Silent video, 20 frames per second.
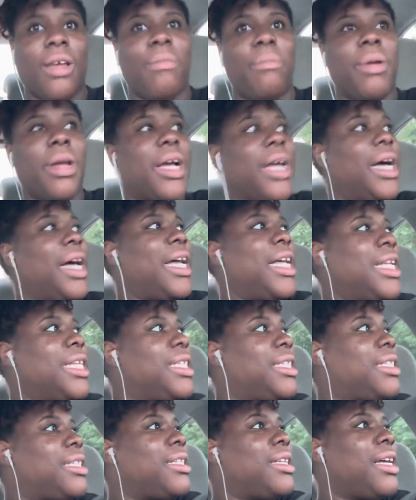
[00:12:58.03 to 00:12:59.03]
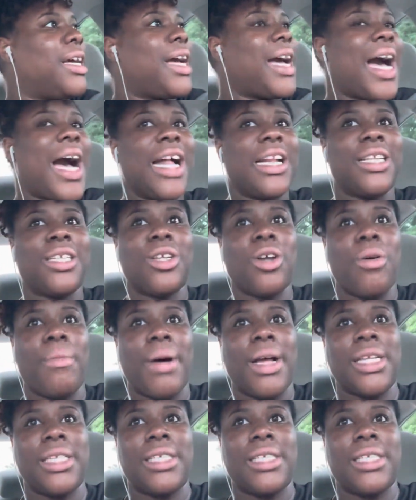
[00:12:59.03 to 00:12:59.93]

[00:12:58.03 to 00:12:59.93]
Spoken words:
because God is on my